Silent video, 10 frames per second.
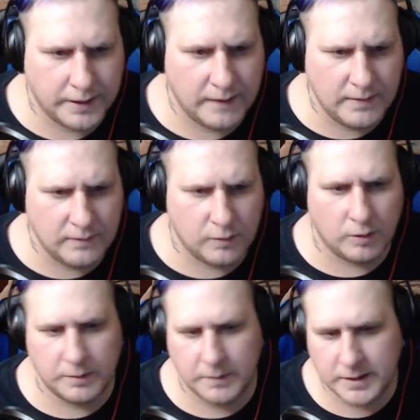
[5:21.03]
I've never
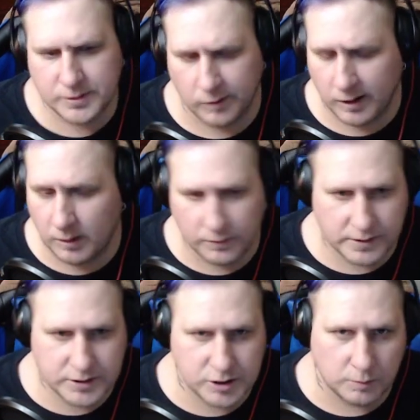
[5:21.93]
really messed around with
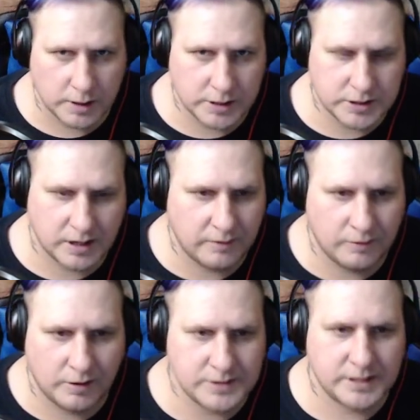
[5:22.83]
it too much. I didn't
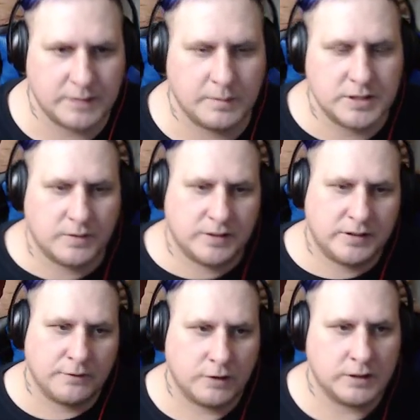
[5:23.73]
really see much of a
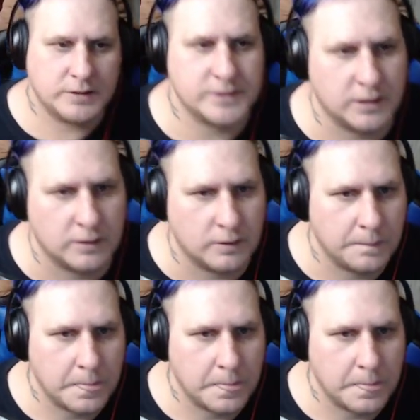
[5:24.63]
difference. So